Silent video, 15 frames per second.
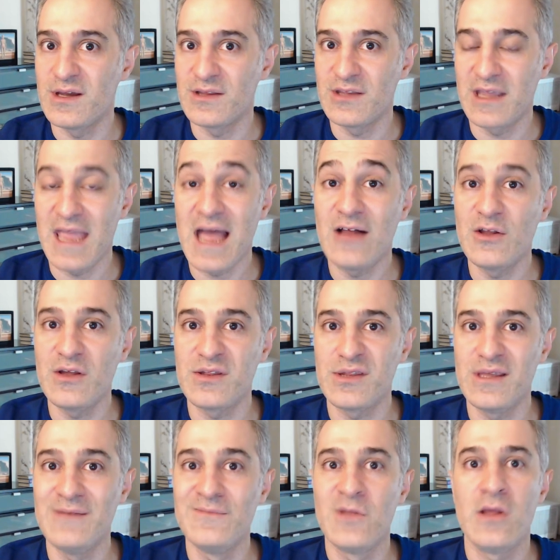
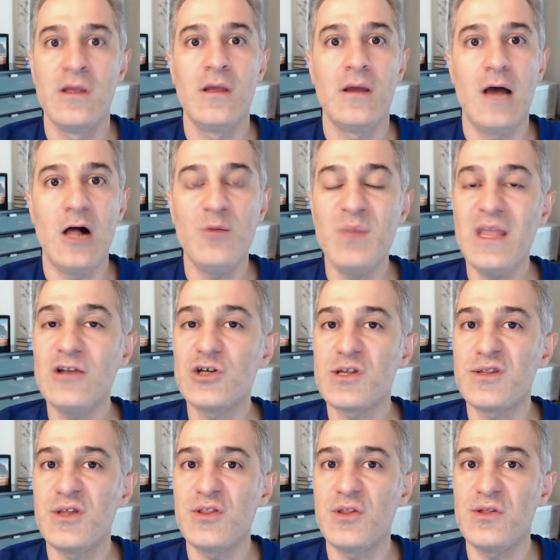galaxy, I'll be
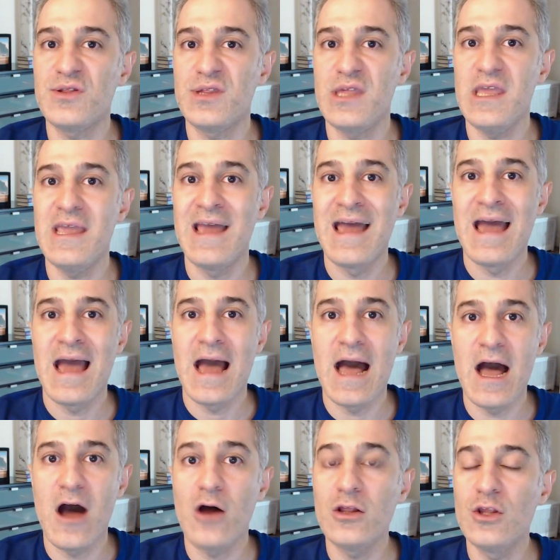interested to see
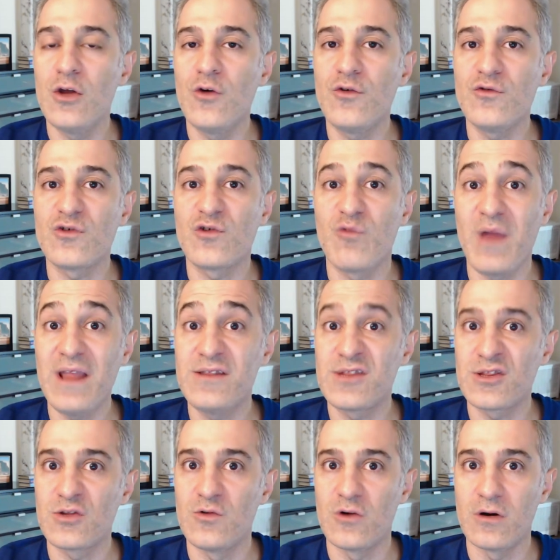how Loden
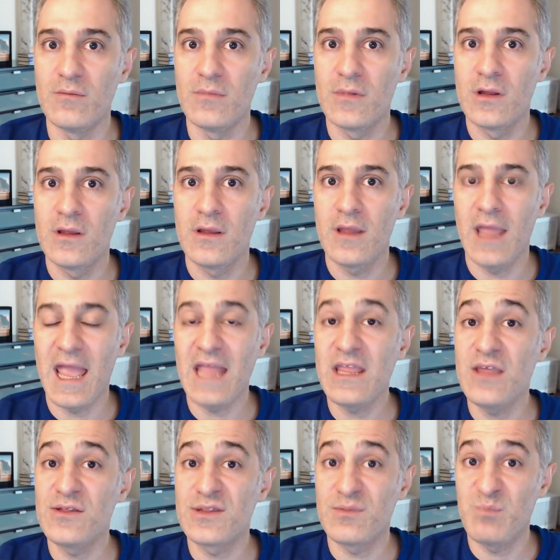Greatstorm and
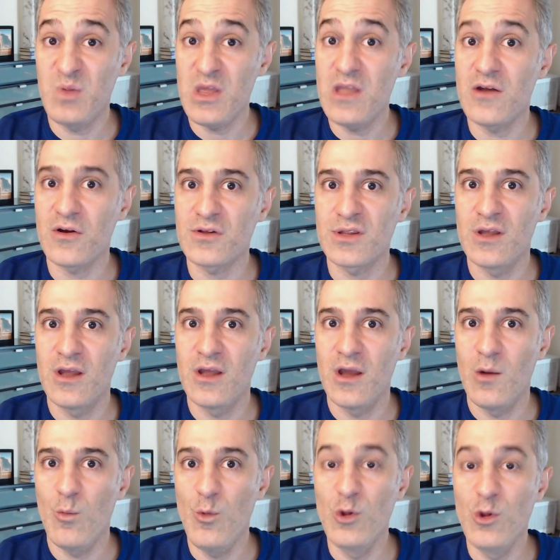his peers
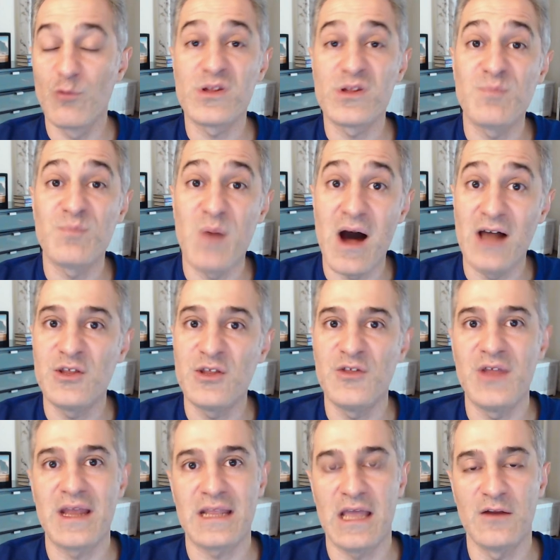will respond to
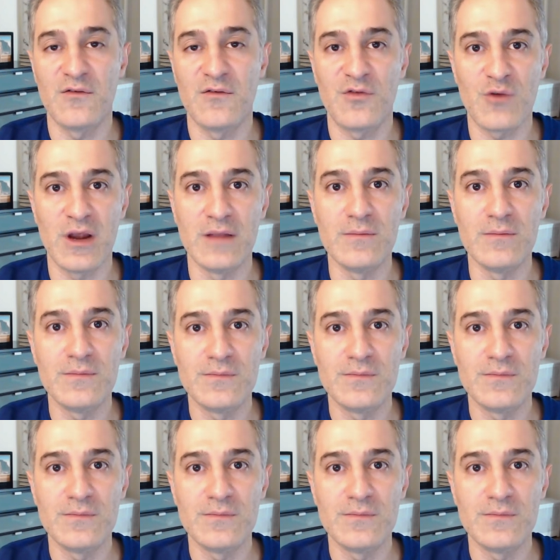that kind of threat.